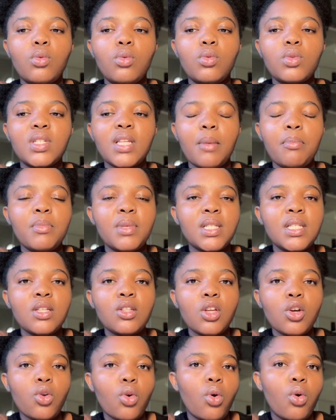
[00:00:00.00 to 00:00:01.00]
submitting
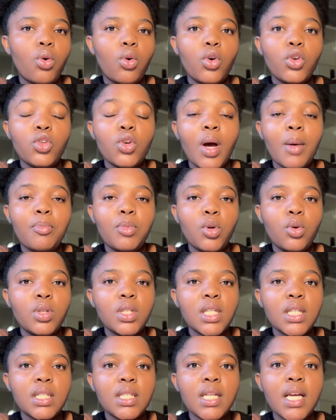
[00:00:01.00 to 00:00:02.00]
the wrong, or you
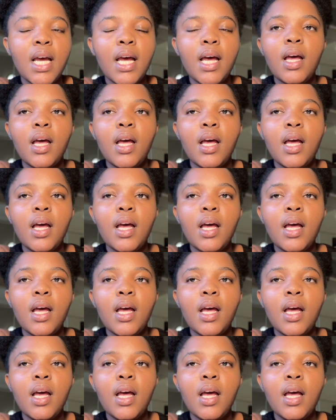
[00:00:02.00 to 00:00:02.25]
uploaded